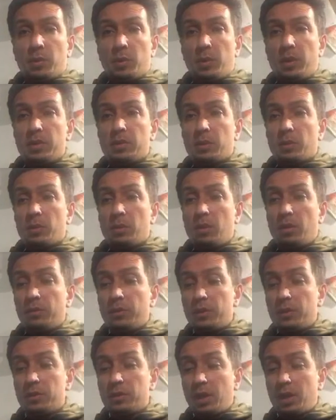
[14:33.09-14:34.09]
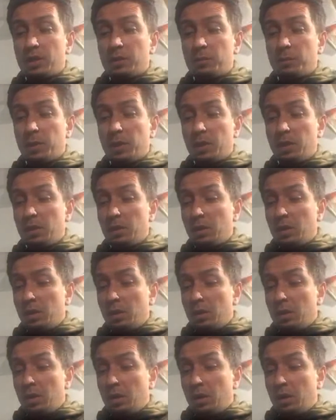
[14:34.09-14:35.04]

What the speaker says: All right, so a lot of this is going to be